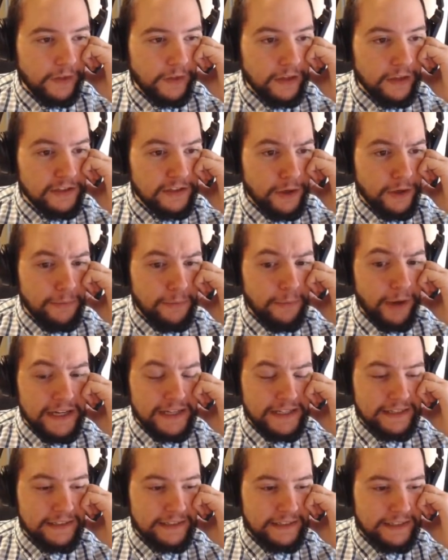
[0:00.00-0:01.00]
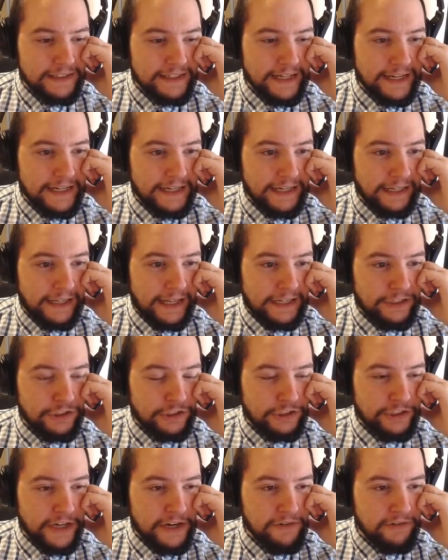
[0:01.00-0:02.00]
So I might consider taking that
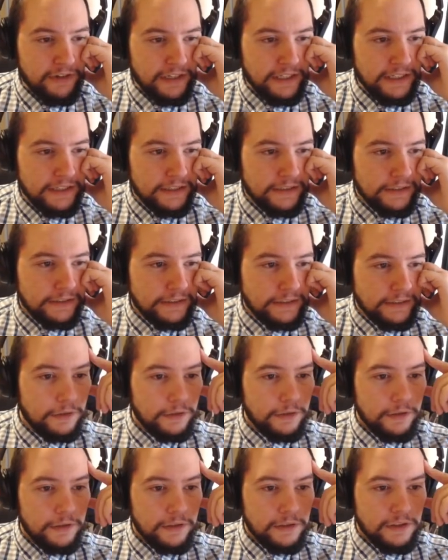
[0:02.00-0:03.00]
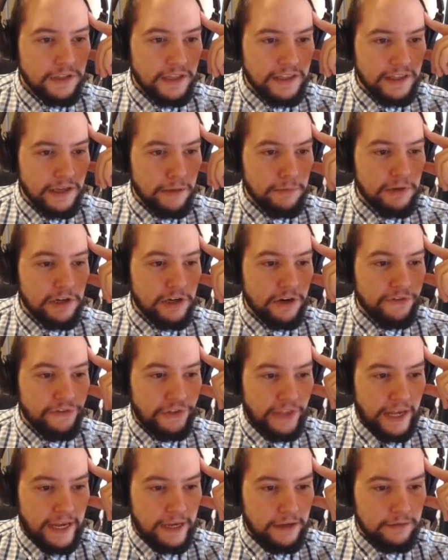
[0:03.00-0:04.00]
just generally. So I think I'm going to go for
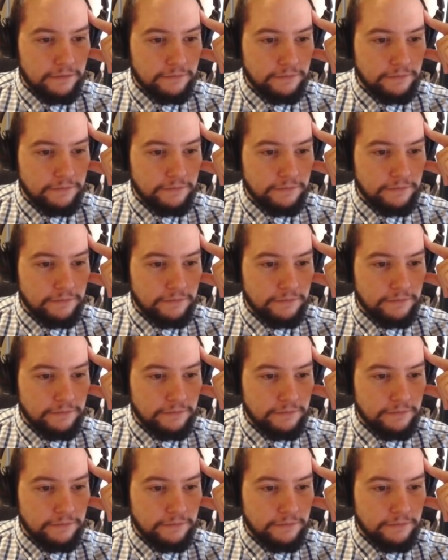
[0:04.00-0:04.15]
that.